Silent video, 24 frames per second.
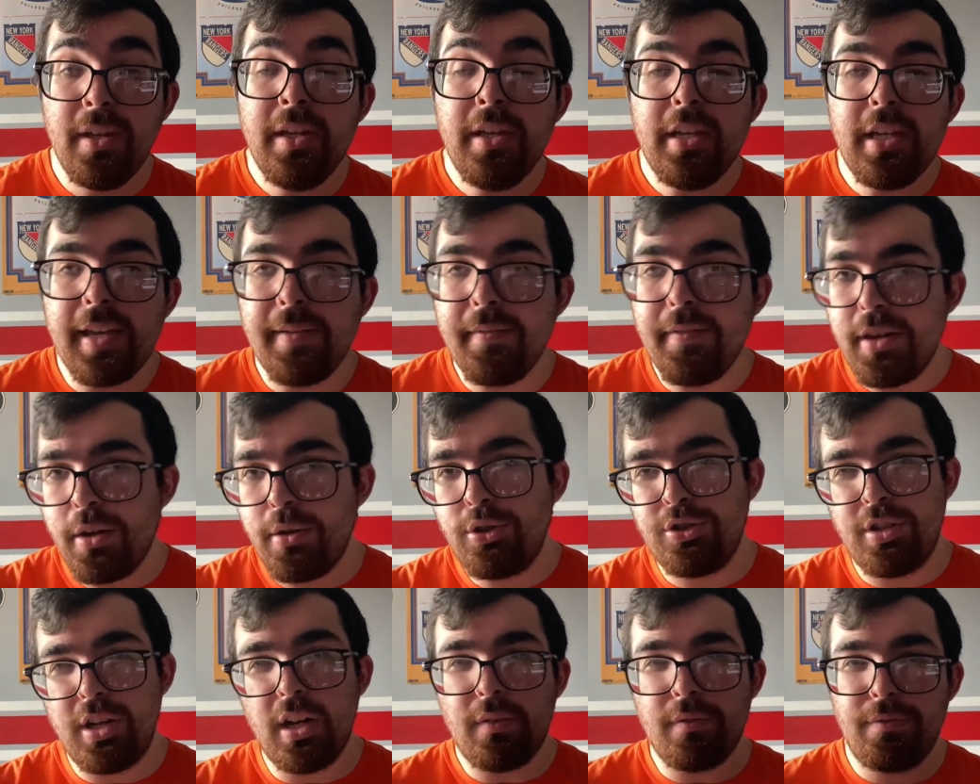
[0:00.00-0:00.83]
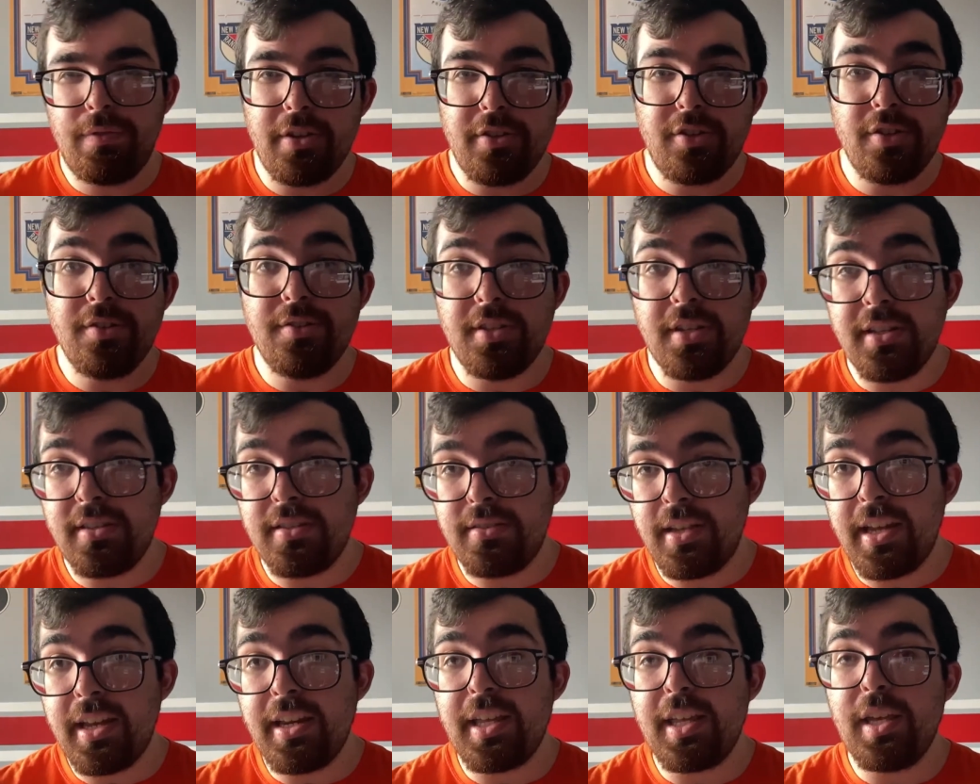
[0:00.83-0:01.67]
even though Chuck Fletcher did
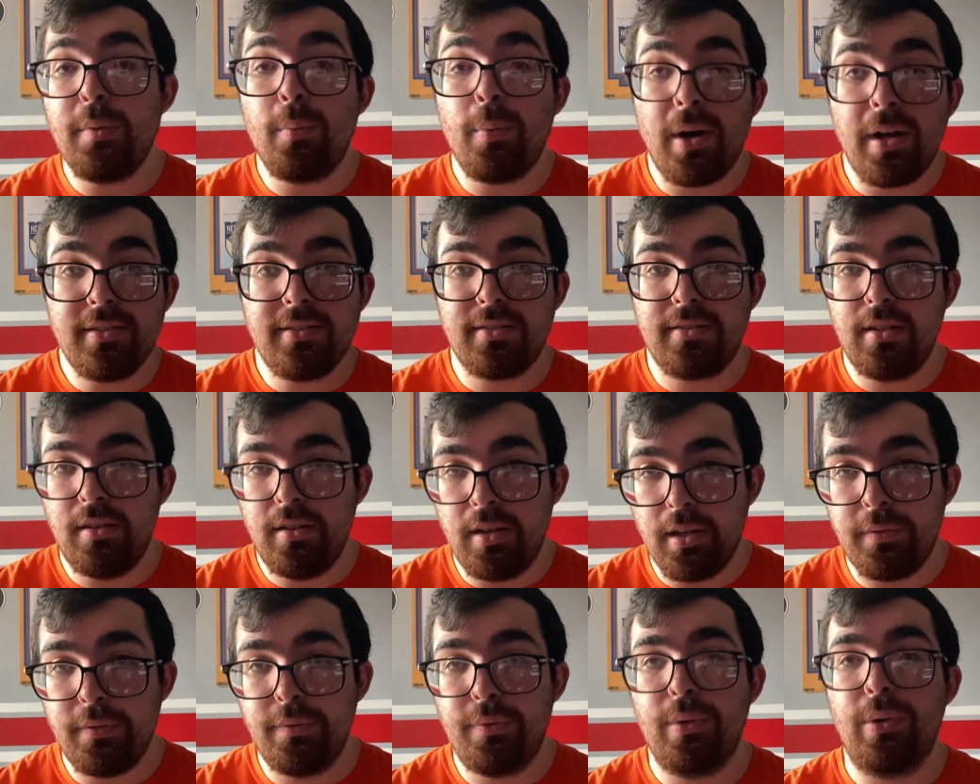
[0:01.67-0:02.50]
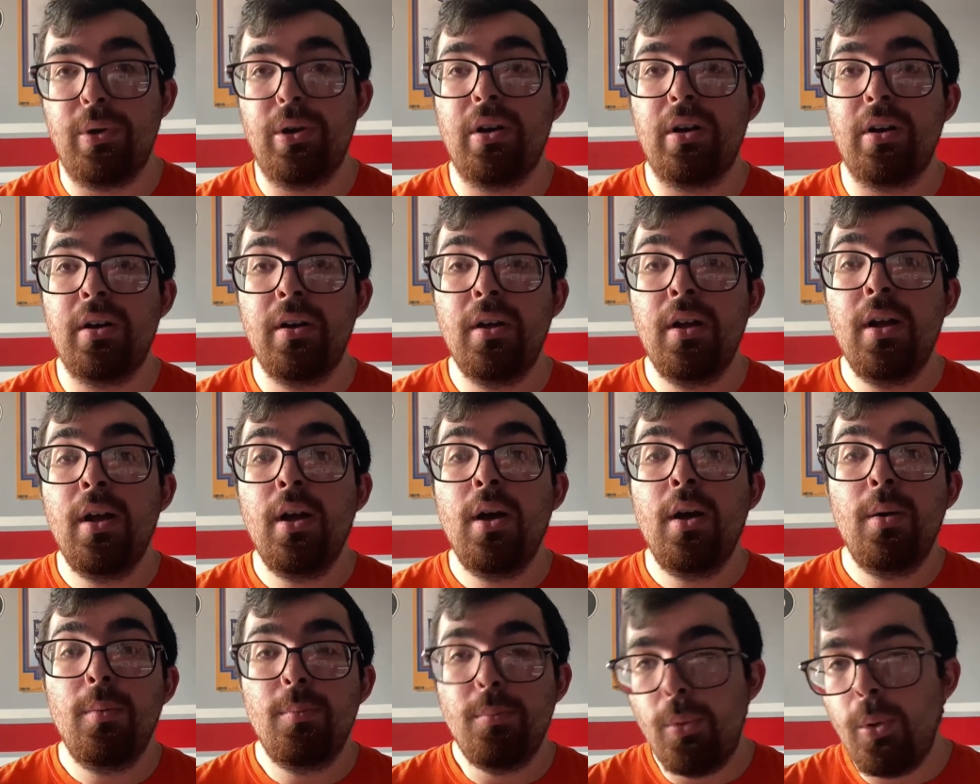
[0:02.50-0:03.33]
say he wants to look for
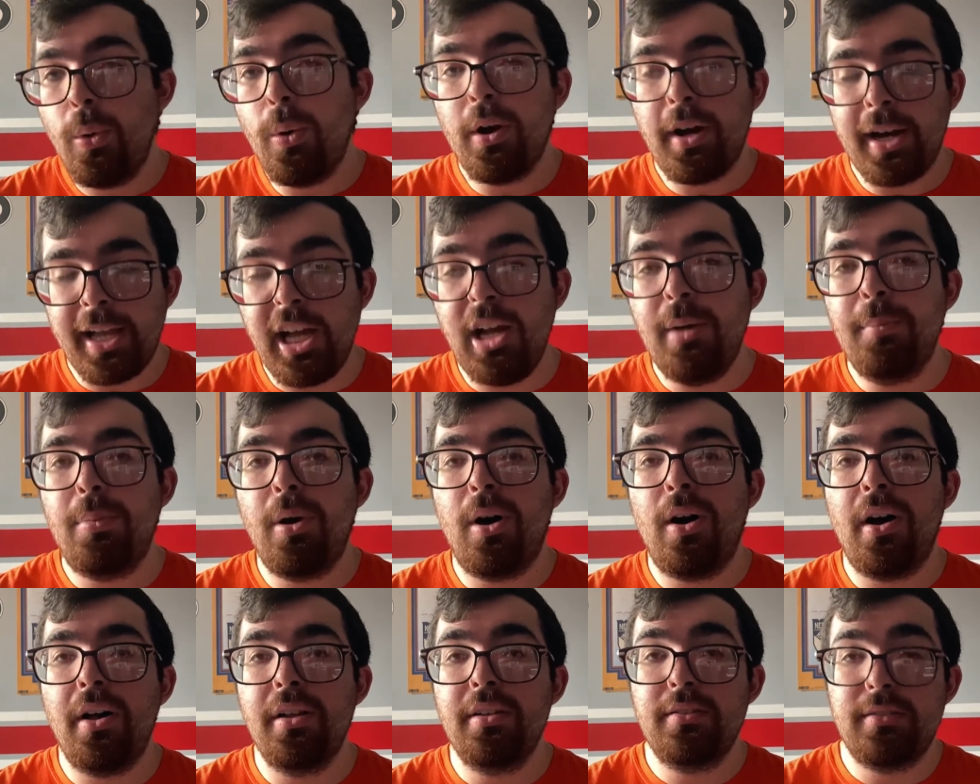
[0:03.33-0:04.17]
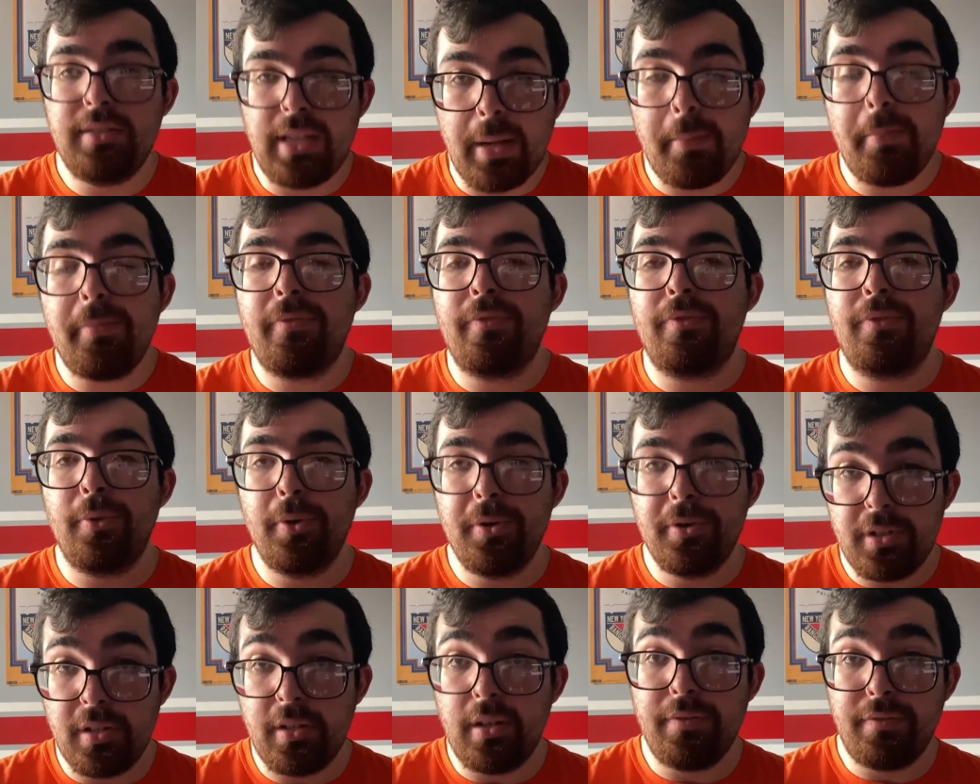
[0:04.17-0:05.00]
more help on depth for
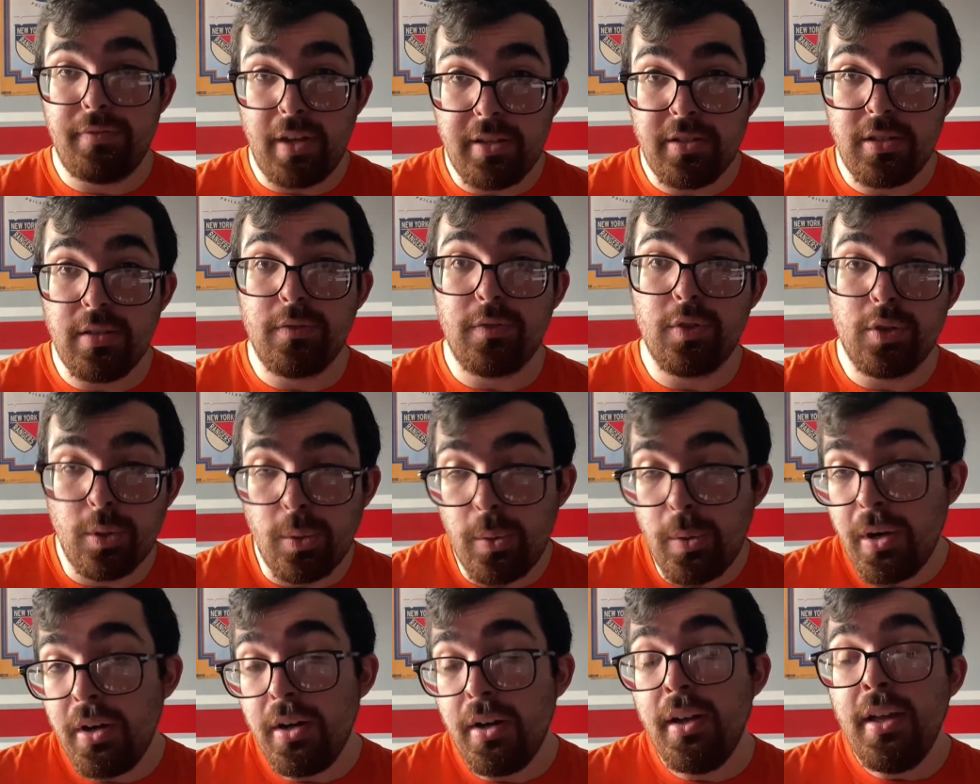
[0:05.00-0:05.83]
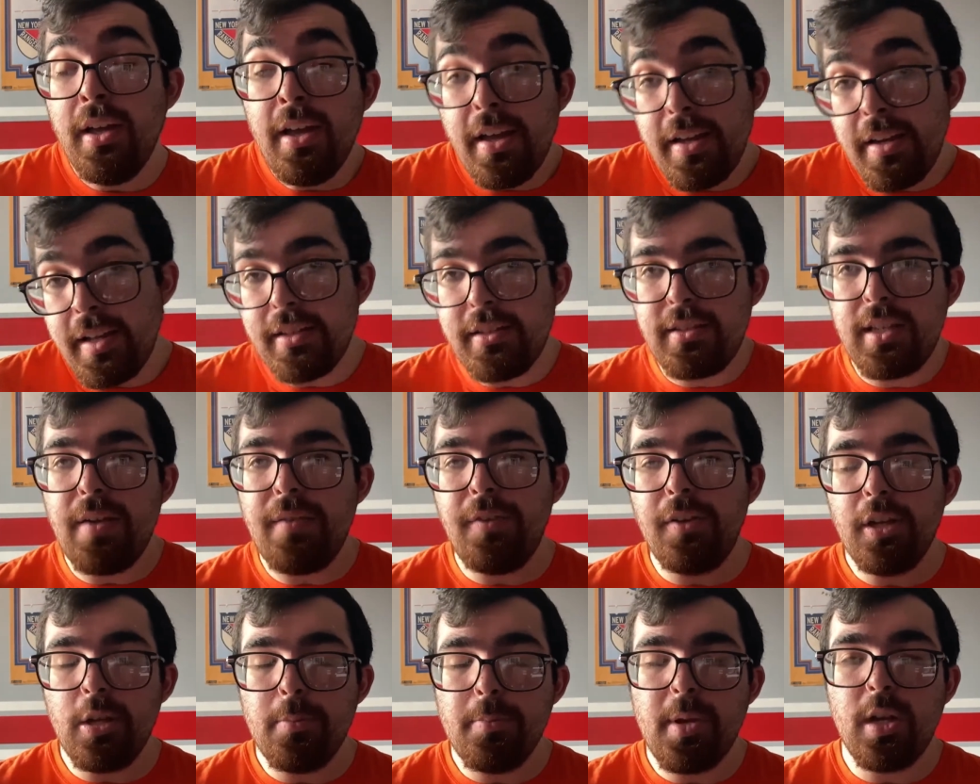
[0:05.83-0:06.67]
the defensive core, and that's definitely
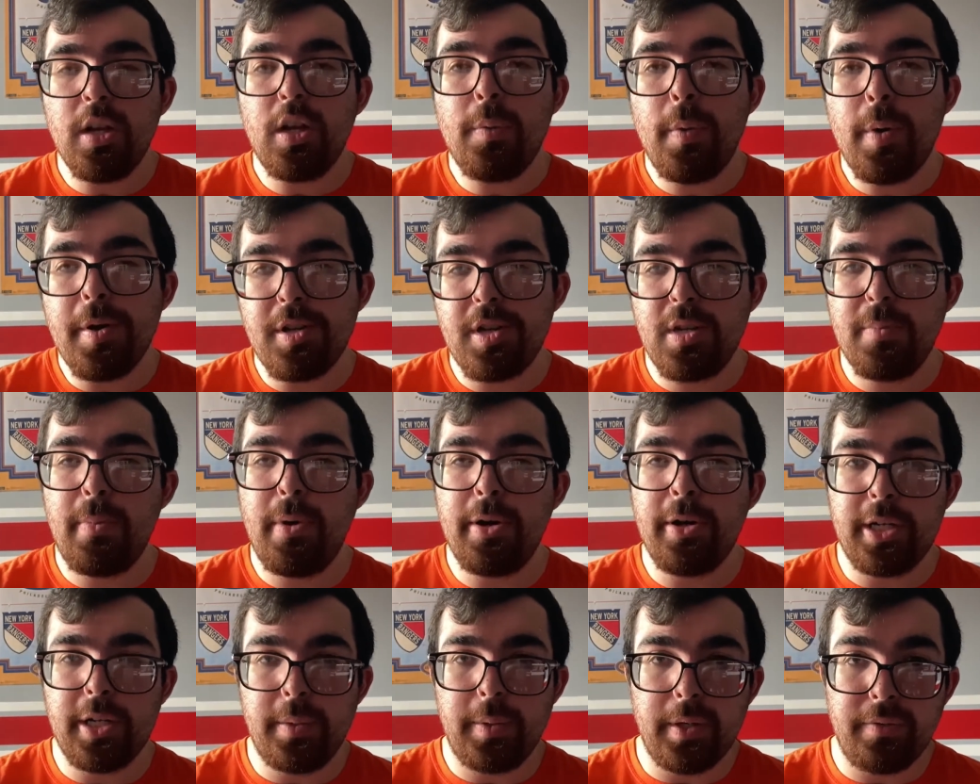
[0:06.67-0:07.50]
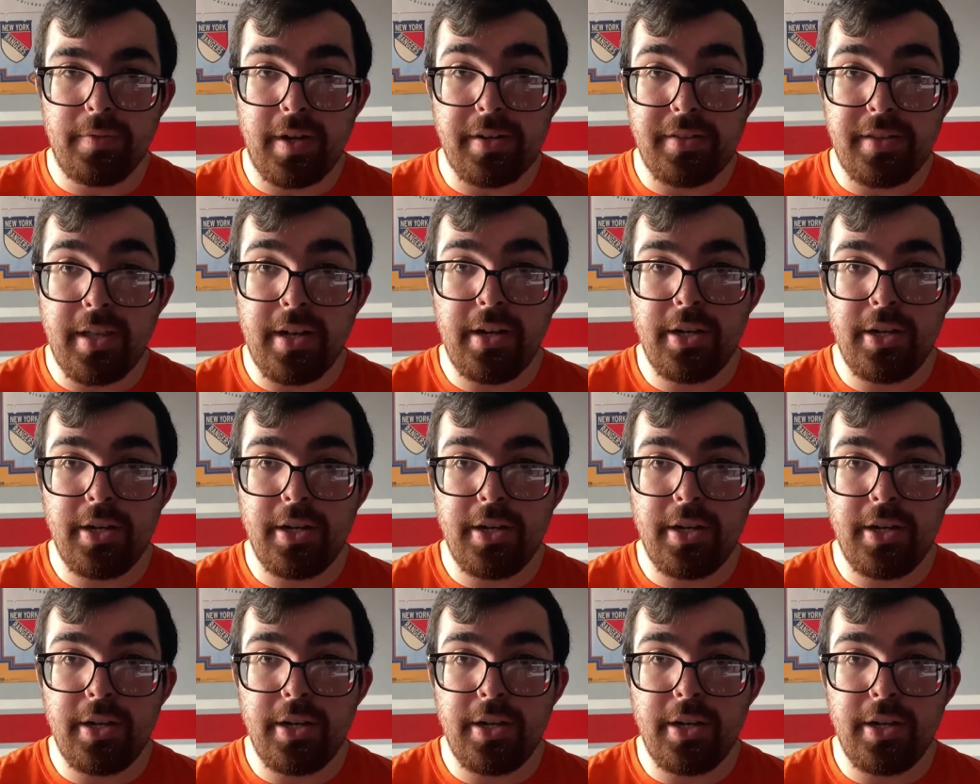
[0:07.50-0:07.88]
going to be a question mark going right there.